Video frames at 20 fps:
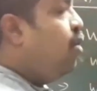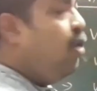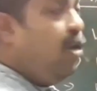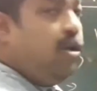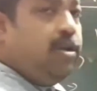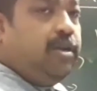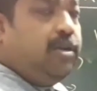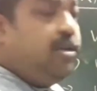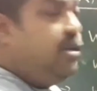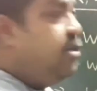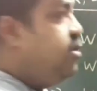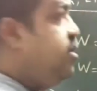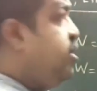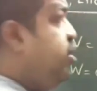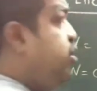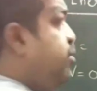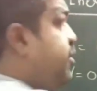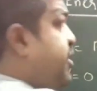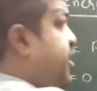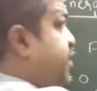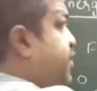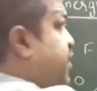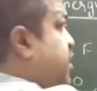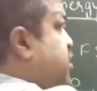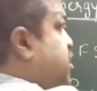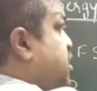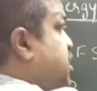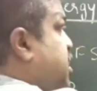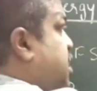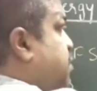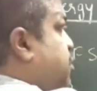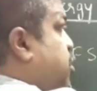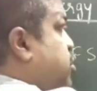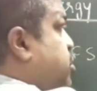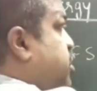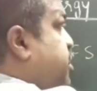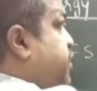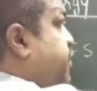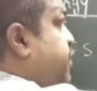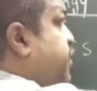all trigonometric functions are
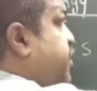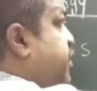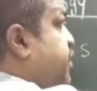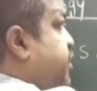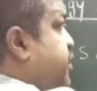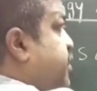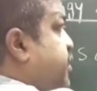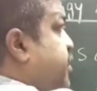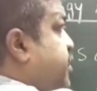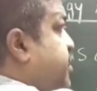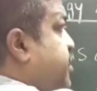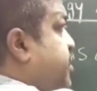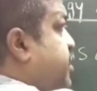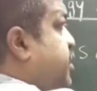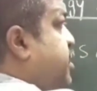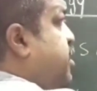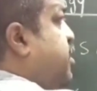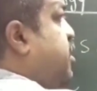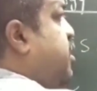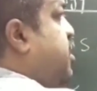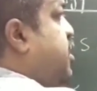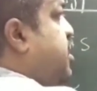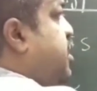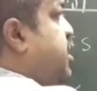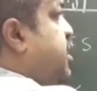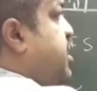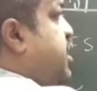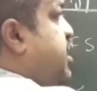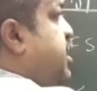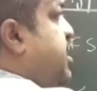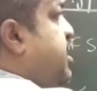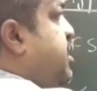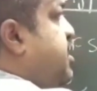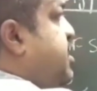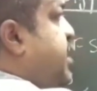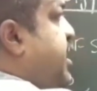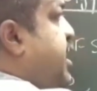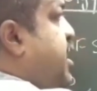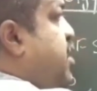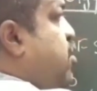positive. In the
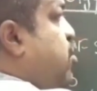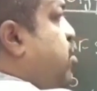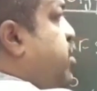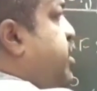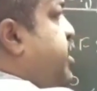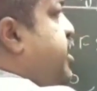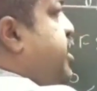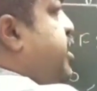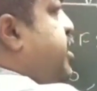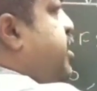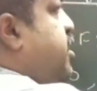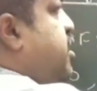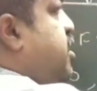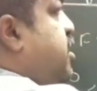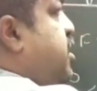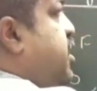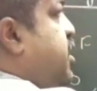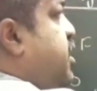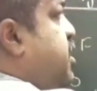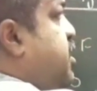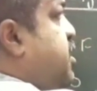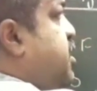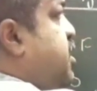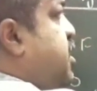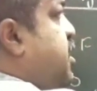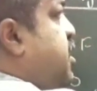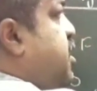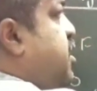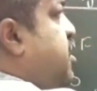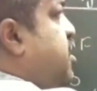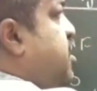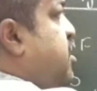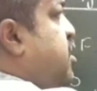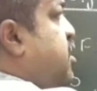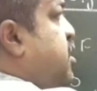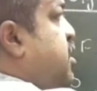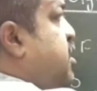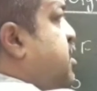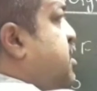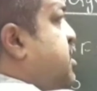second quadrant, it is
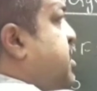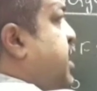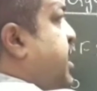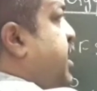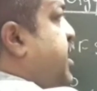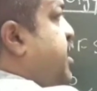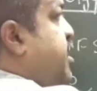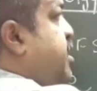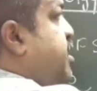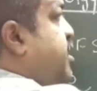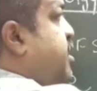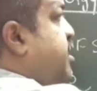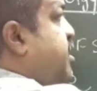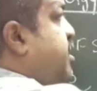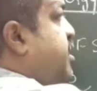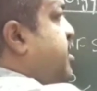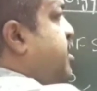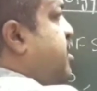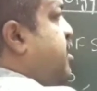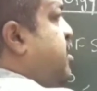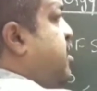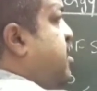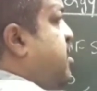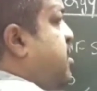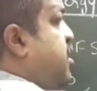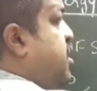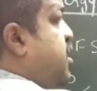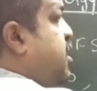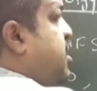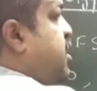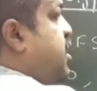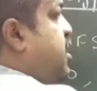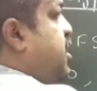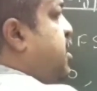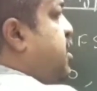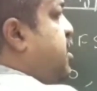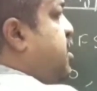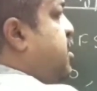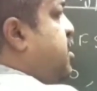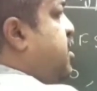sine.
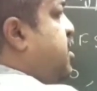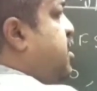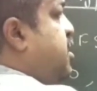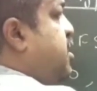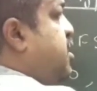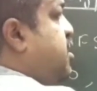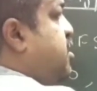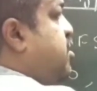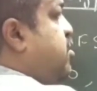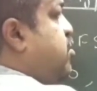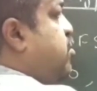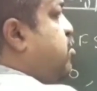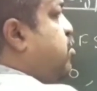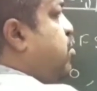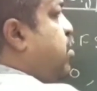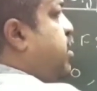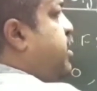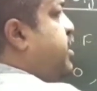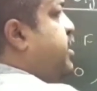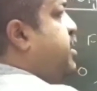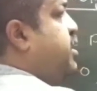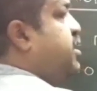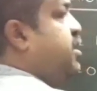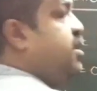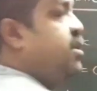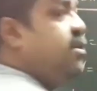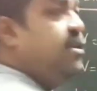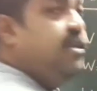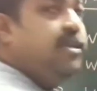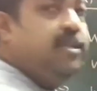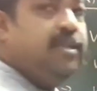In the third quadrant,